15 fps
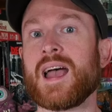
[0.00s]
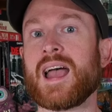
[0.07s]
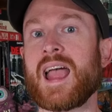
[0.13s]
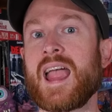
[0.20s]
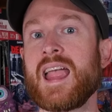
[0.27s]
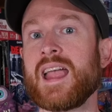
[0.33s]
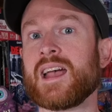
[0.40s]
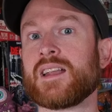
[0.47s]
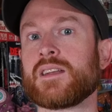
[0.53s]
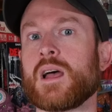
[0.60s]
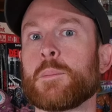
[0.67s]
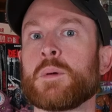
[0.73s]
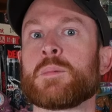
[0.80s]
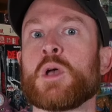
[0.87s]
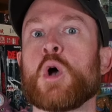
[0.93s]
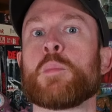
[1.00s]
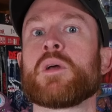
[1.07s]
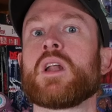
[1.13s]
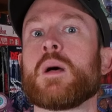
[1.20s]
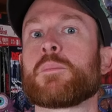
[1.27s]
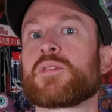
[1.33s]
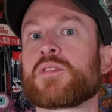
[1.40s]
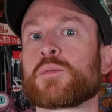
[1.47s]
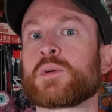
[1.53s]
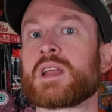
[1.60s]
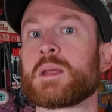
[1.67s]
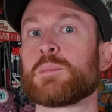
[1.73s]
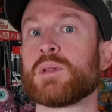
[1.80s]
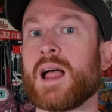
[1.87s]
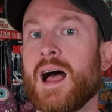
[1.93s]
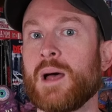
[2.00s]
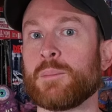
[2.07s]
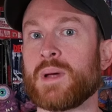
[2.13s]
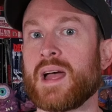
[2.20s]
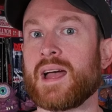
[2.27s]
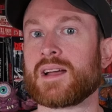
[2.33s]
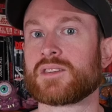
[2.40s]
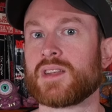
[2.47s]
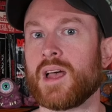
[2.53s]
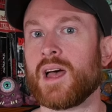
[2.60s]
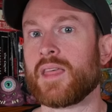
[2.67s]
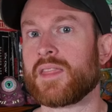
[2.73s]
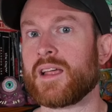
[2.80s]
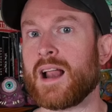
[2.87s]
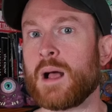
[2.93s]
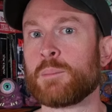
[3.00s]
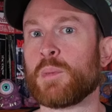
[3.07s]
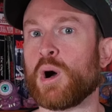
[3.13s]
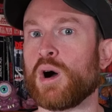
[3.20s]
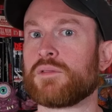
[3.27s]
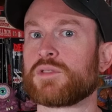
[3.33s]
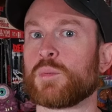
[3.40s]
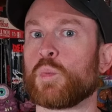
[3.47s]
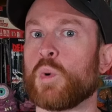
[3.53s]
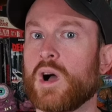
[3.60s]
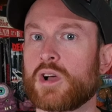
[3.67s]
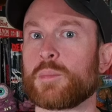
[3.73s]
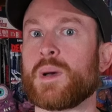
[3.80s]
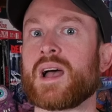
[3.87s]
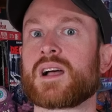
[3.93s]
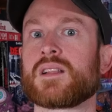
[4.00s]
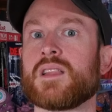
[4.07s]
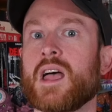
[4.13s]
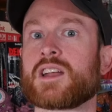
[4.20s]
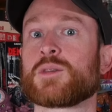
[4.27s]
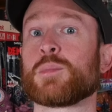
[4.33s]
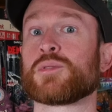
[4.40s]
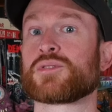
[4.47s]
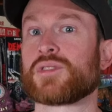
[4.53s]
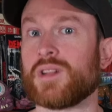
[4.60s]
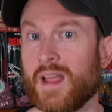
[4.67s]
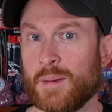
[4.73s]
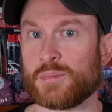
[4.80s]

and I'm going to be opening up 3 blind bags that I bought from Welcome Back Collectibles claim